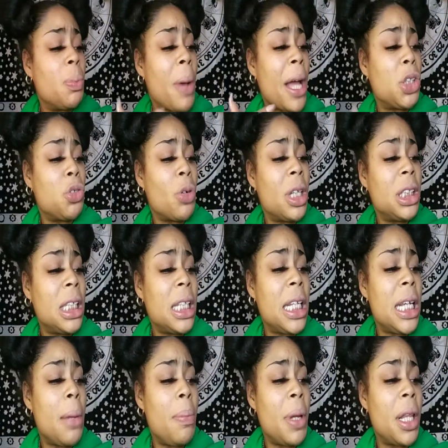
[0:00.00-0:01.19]
by trusting
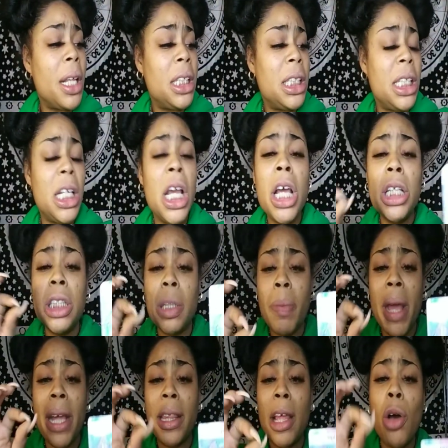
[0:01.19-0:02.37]
the ability to
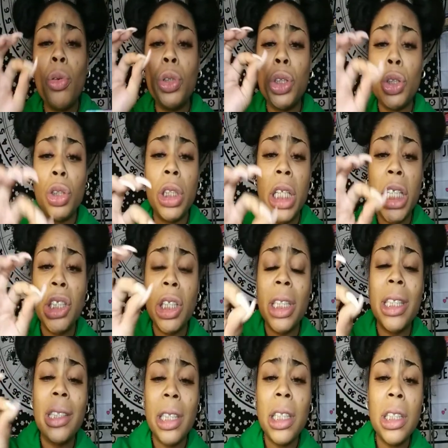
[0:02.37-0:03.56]
make those strategic
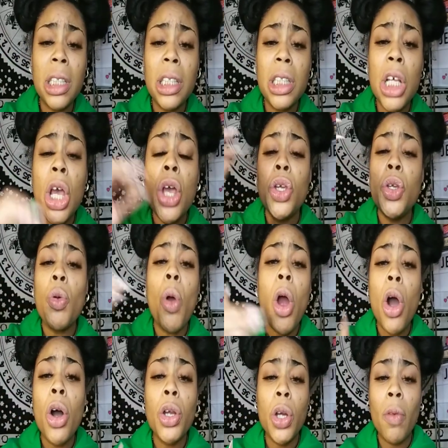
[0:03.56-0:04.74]
decisions, you are
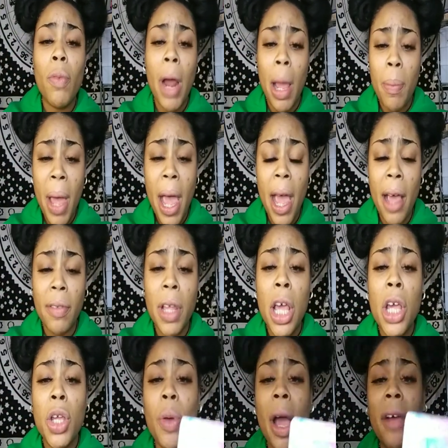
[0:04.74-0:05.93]
on your right path.
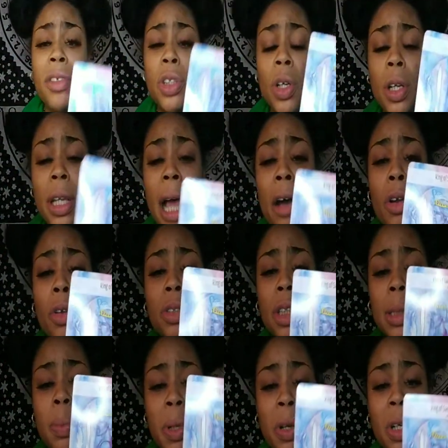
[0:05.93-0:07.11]
You have to allow those
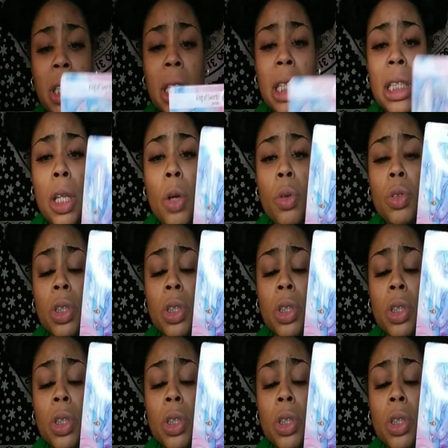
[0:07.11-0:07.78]
experiences and those